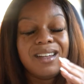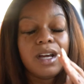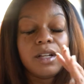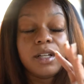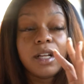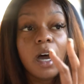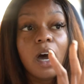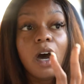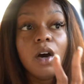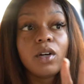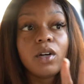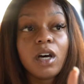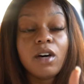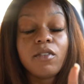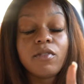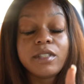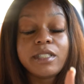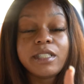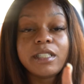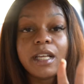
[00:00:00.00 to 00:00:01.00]
the
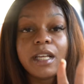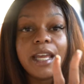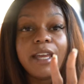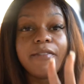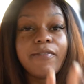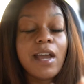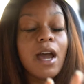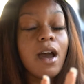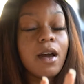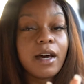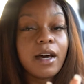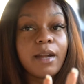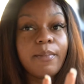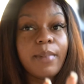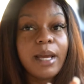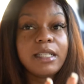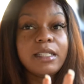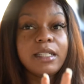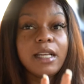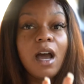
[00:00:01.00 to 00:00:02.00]
holdovers, if y'all go to
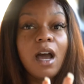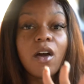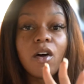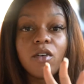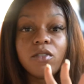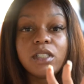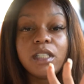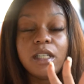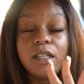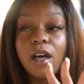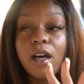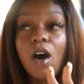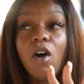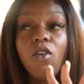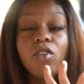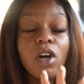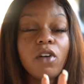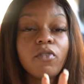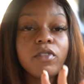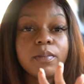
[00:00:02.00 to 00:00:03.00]
basic, y'all gonna see the
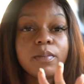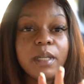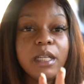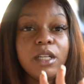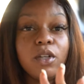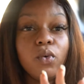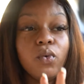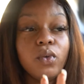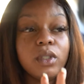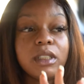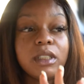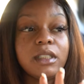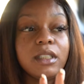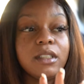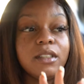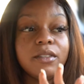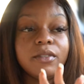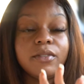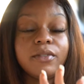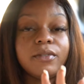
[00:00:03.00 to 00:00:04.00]
holdovers be doing
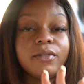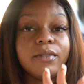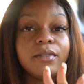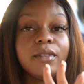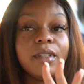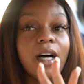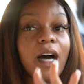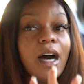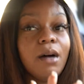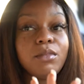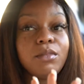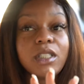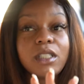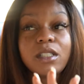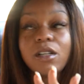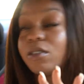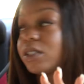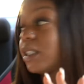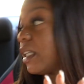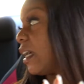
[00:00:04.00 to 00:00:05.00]
stuff. I'm
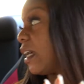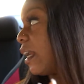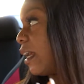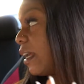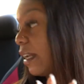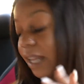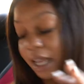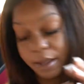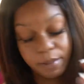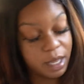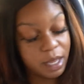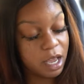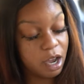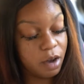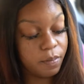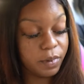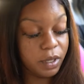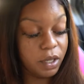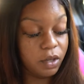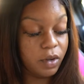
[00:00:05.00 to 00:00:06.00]
just gonna say that. They be
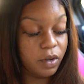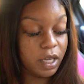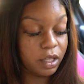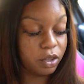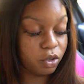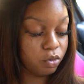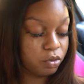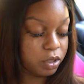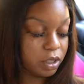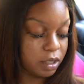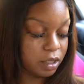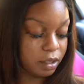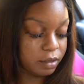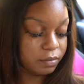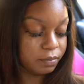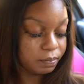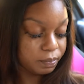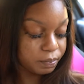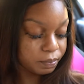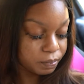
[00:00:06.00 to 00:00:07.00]
helping you get through
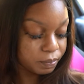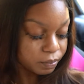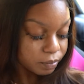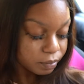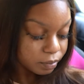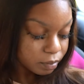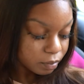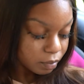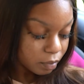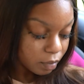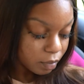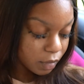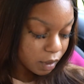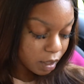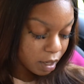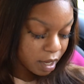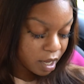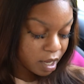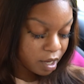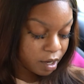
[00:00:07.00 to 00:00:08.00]
stuff.
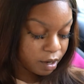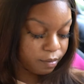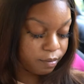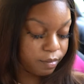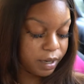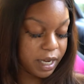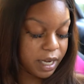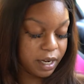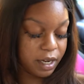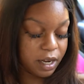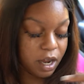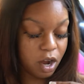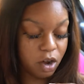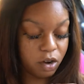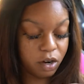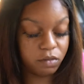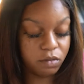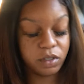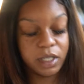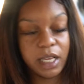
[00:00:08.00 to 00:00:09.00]
But the
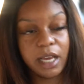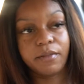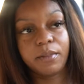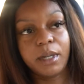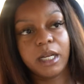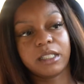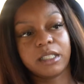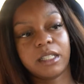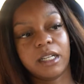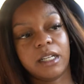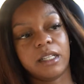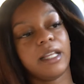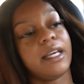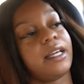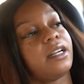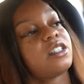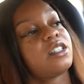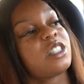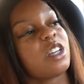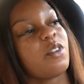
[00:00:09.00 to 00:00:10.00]
holdovers helping us in the
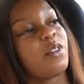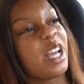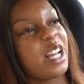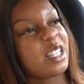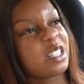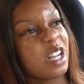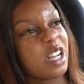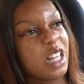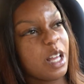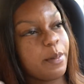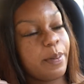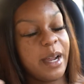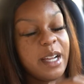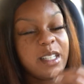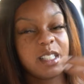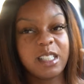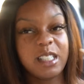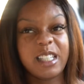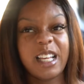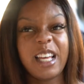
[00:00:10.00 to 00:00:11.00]
letters, so we got to call our
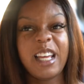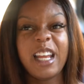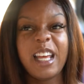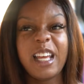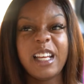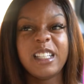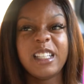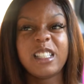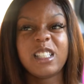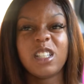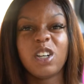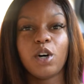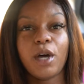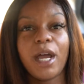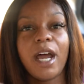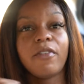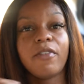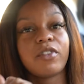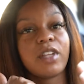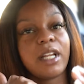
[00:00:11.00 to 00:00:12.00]
parents and say that. So
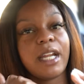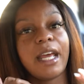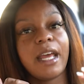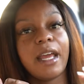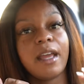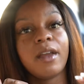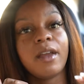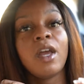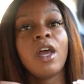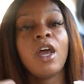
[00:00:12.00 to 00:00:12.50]
after that,